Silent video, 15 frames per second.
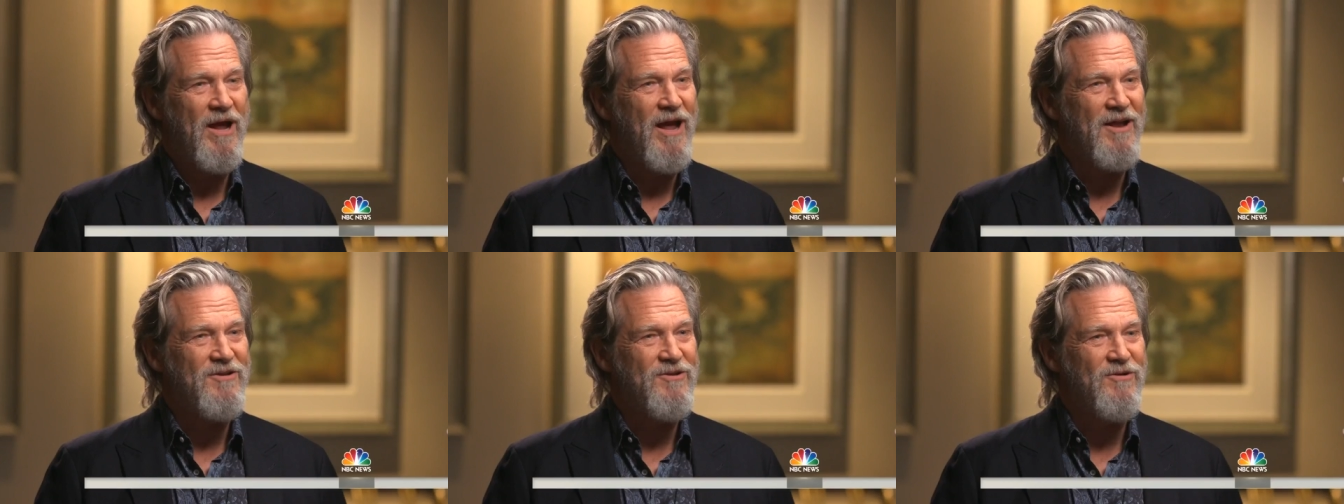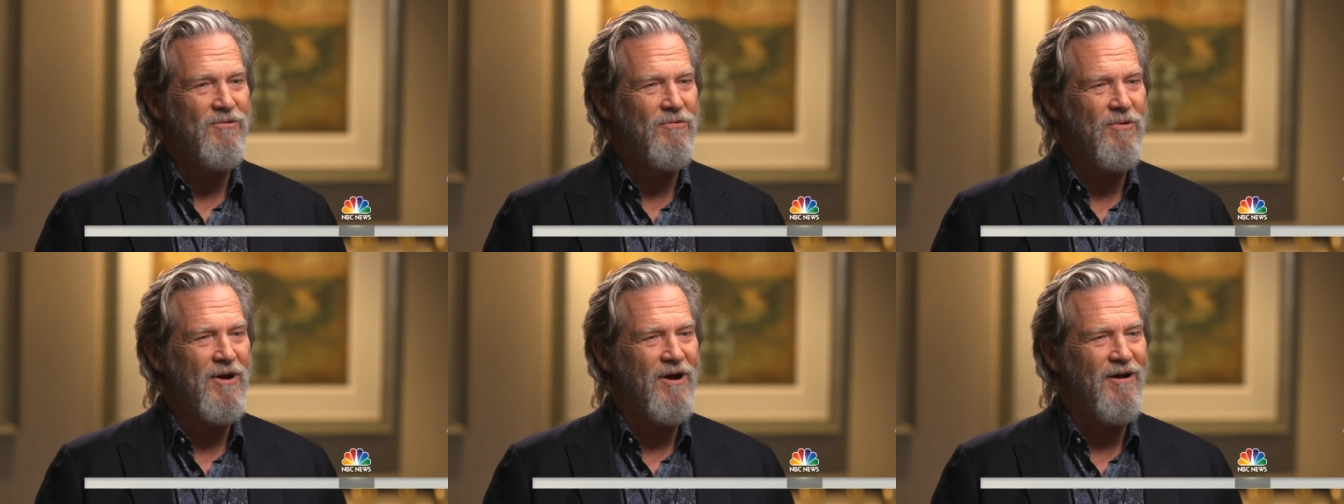got to
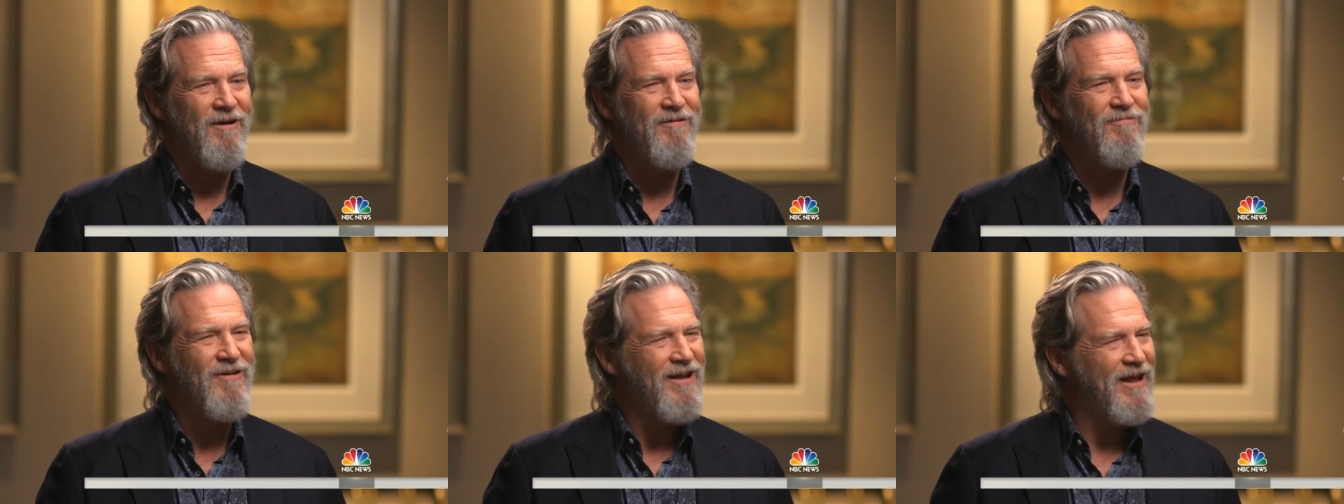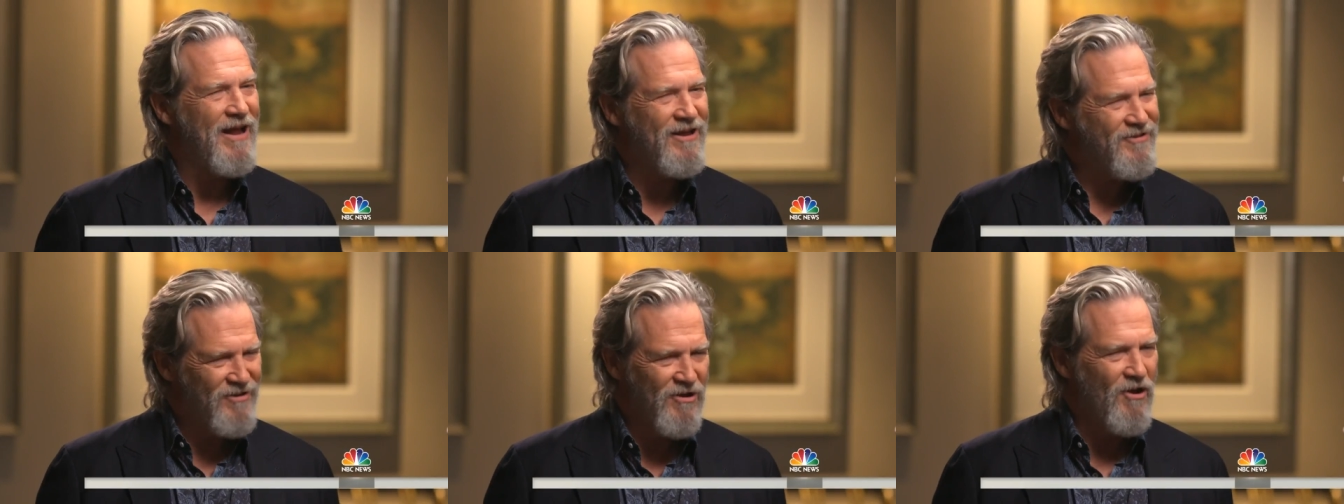uh, really
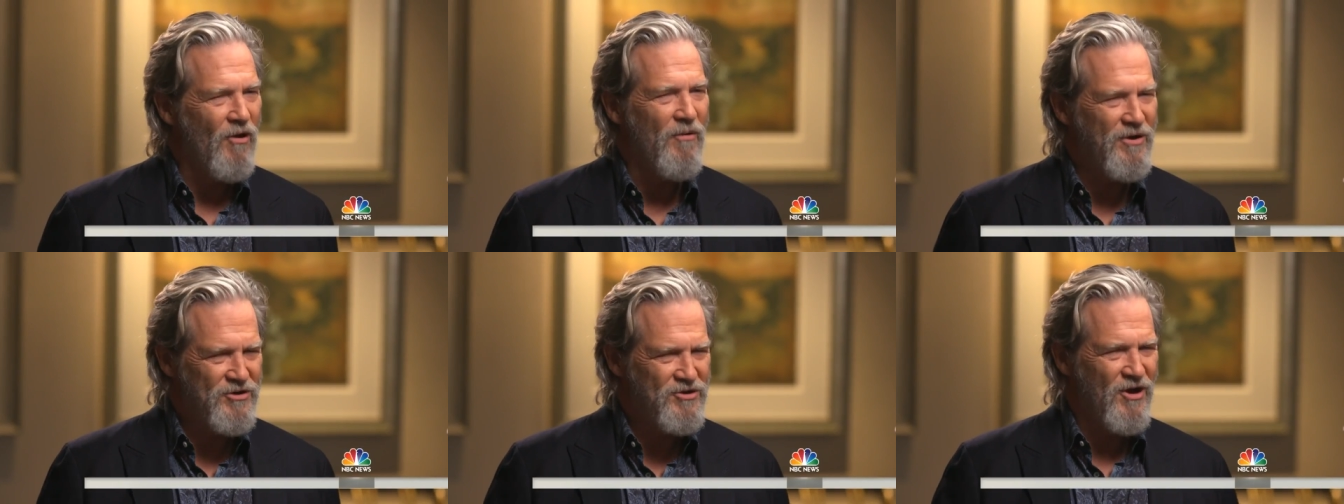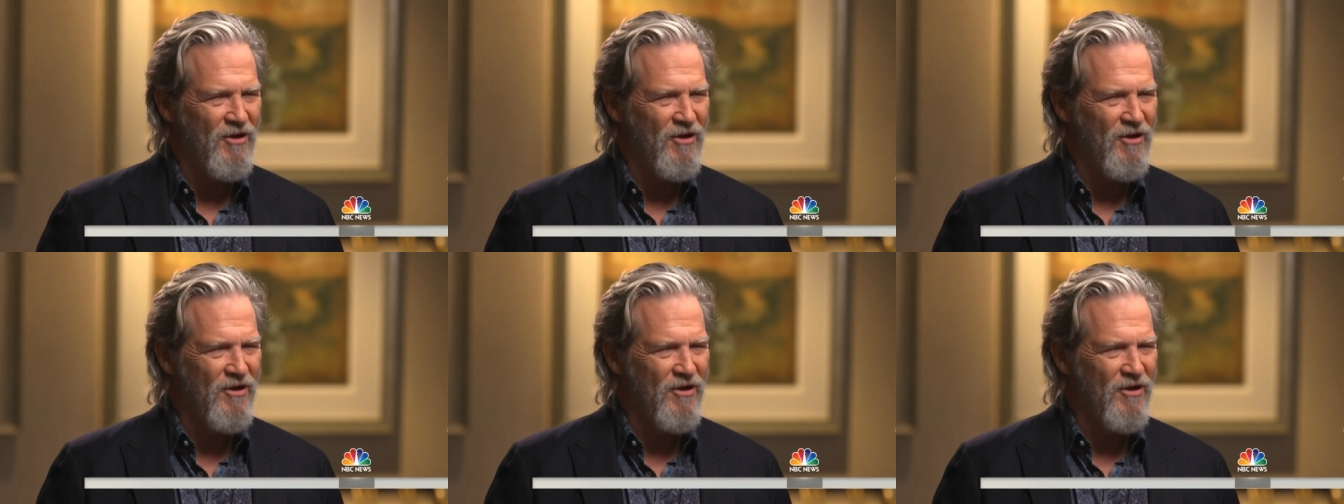get to know each